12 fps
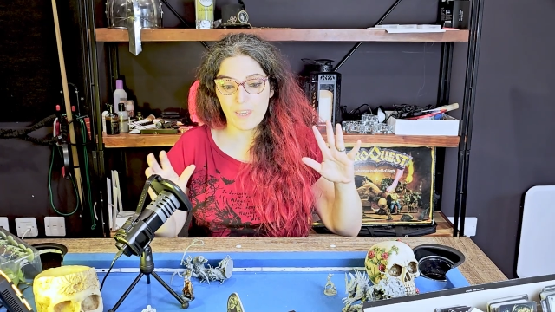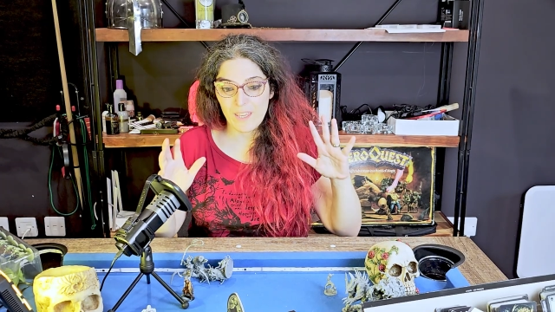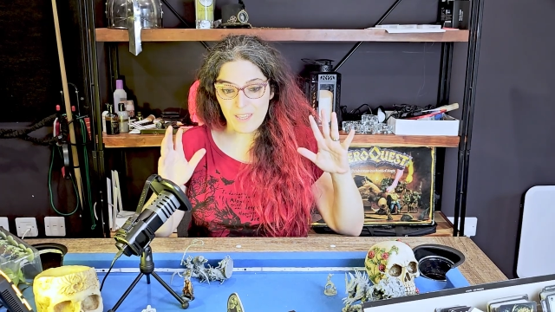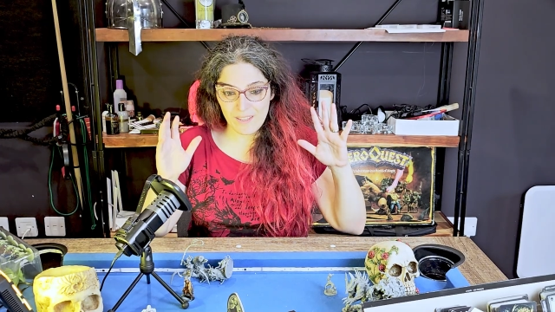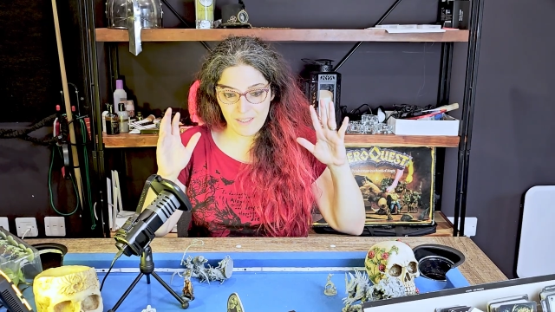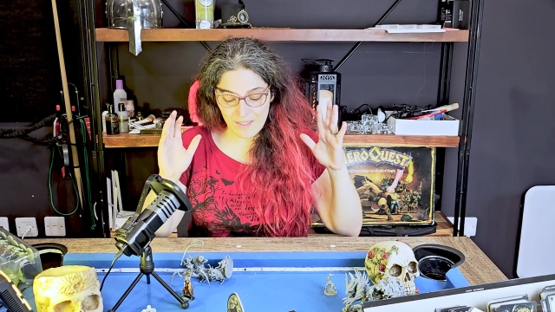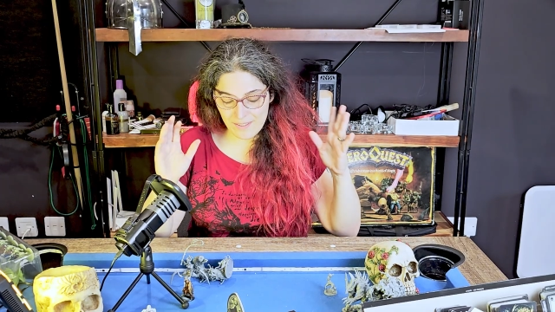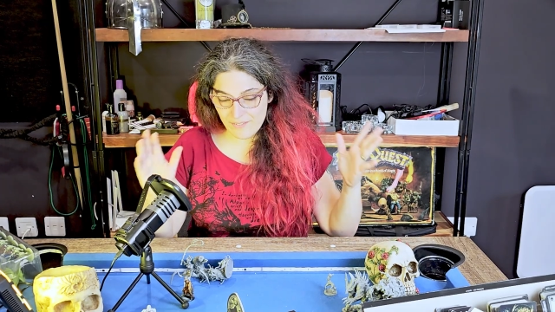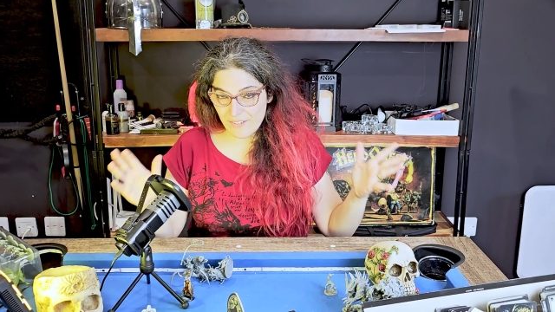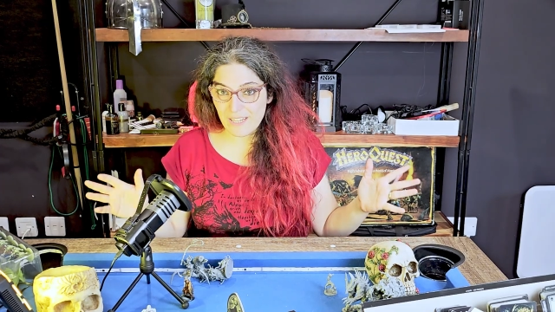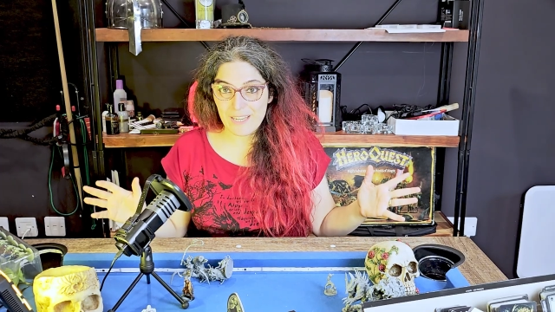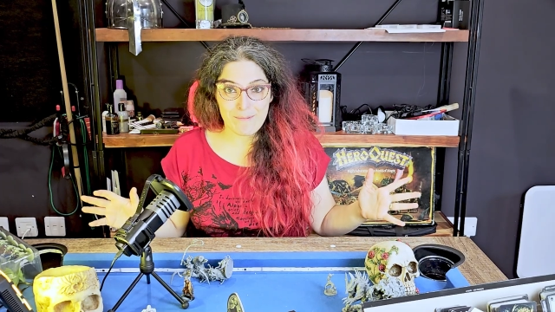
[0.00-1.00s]
is
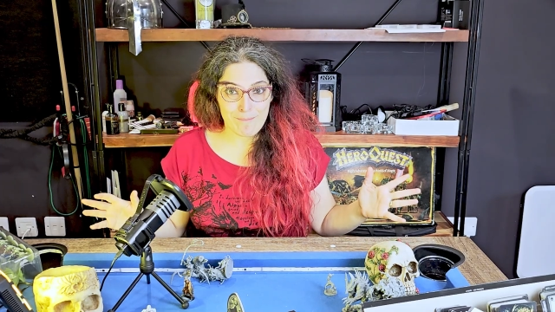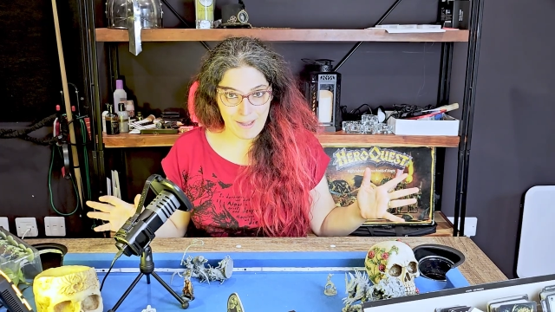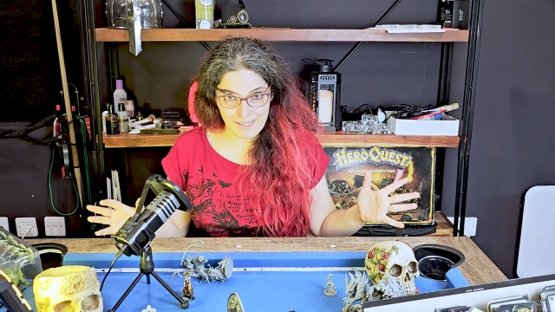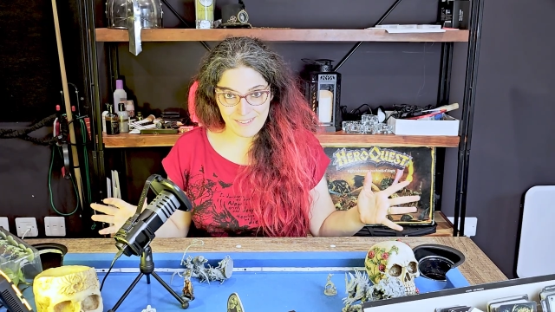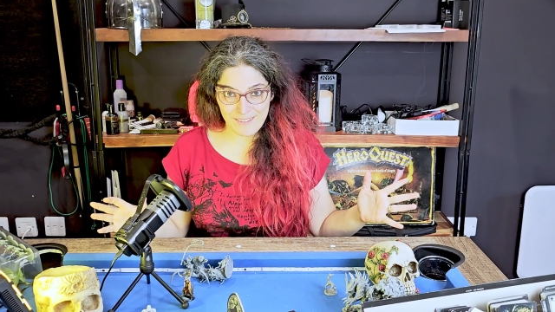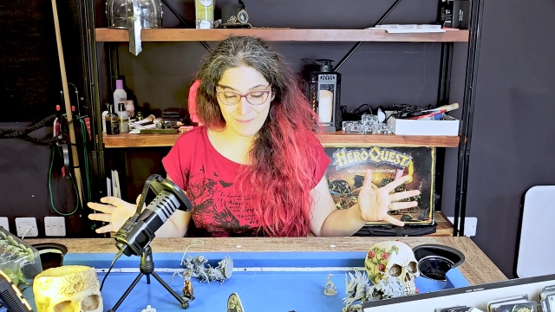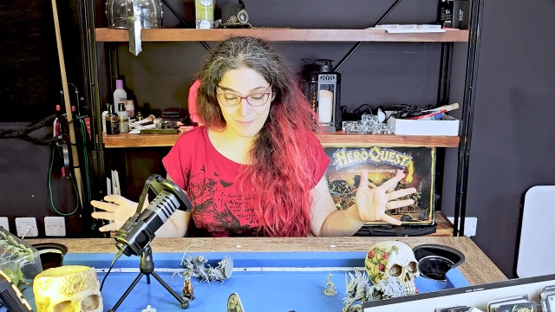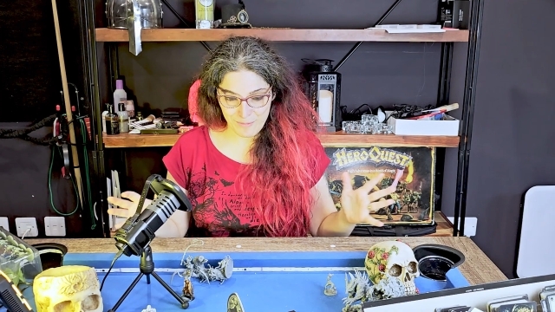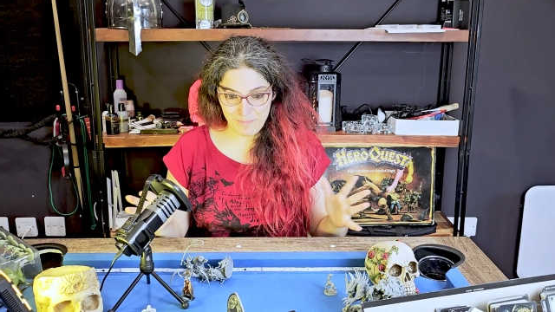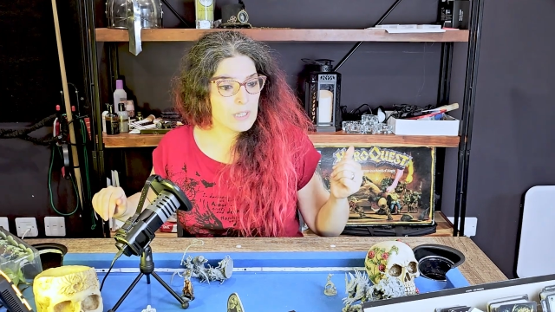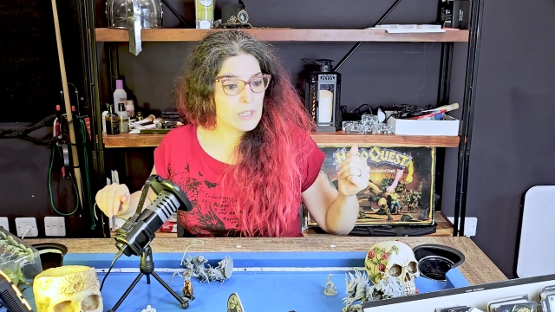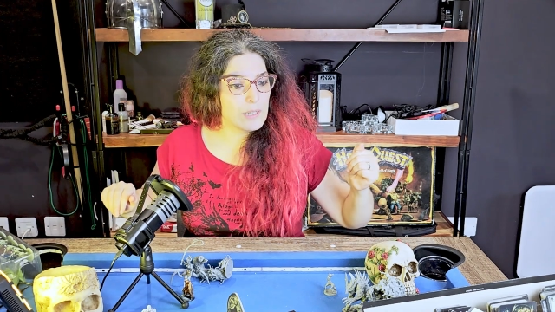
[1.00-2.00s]
really massive.
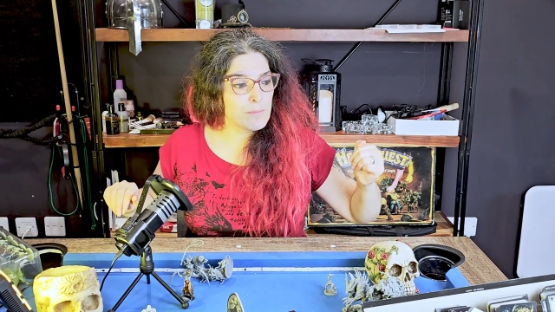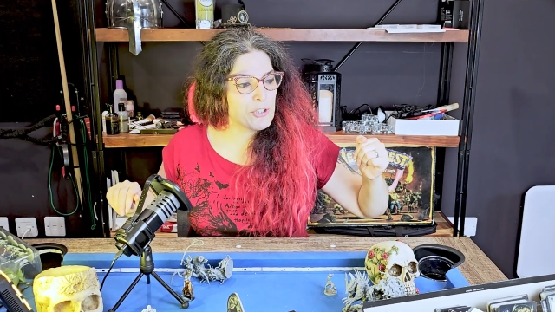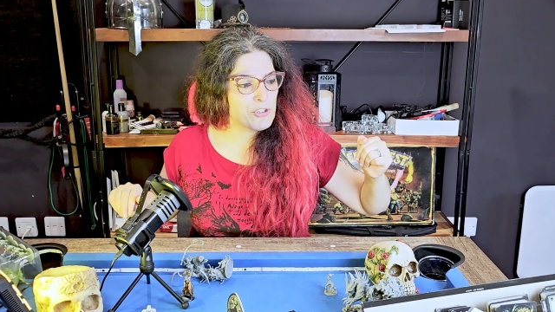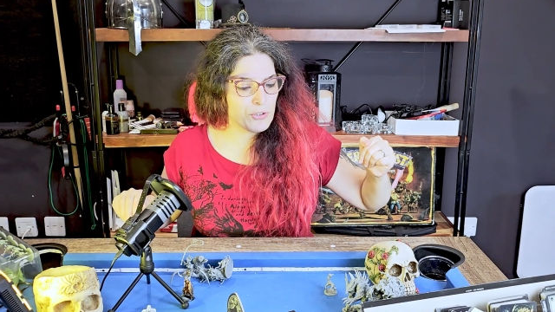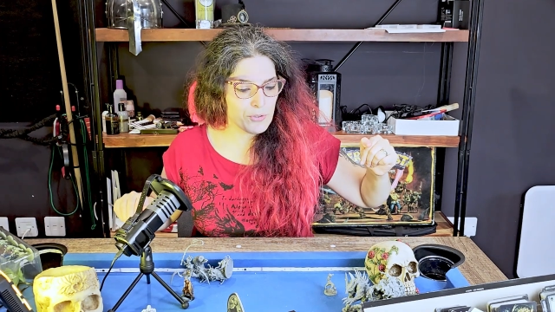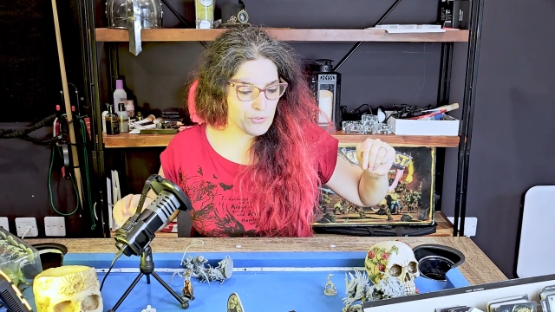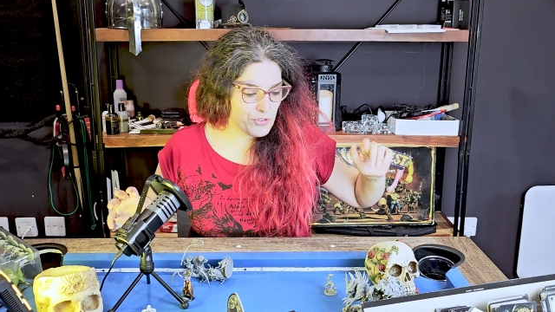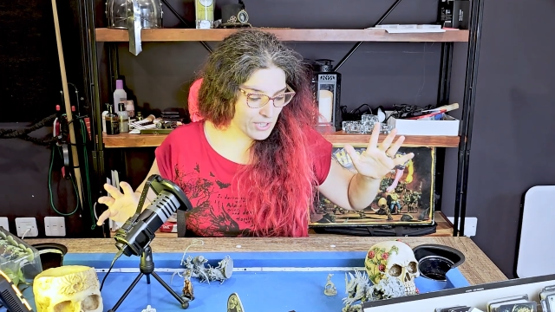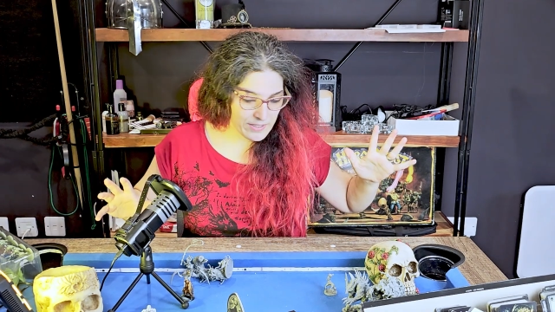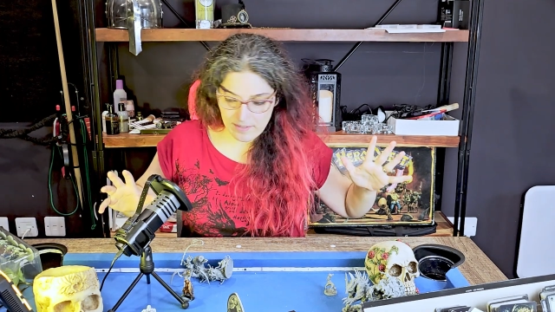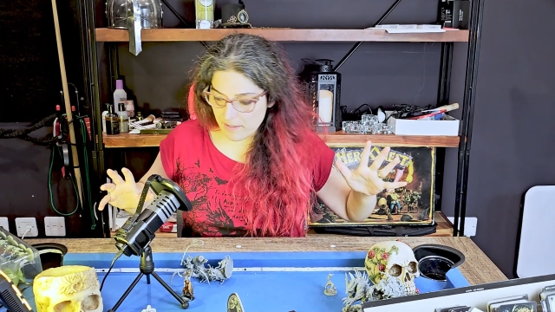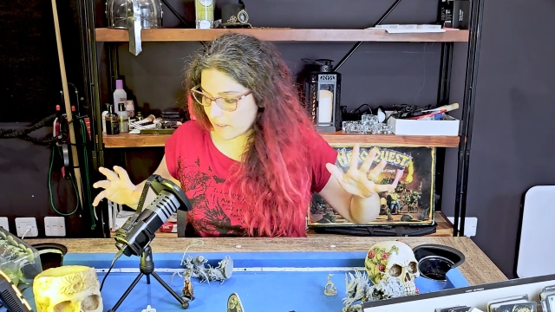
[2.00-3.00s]
Let me show you
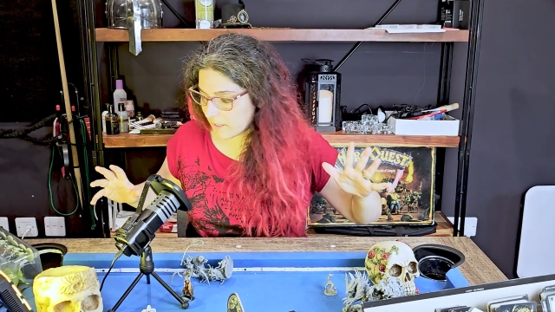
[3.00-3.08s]
just the